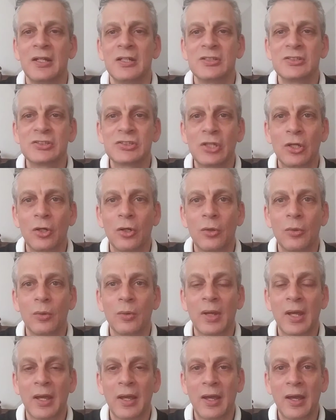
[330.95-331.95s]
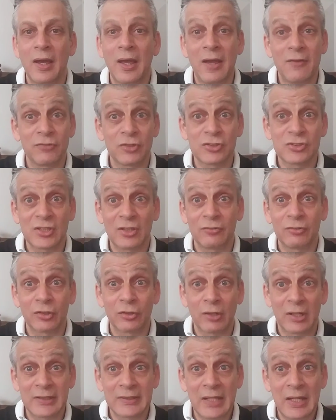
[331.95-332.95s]
So have yourself a
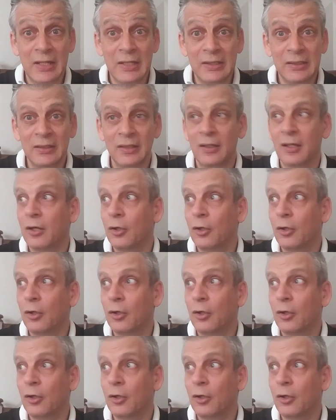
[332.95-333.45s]
great day.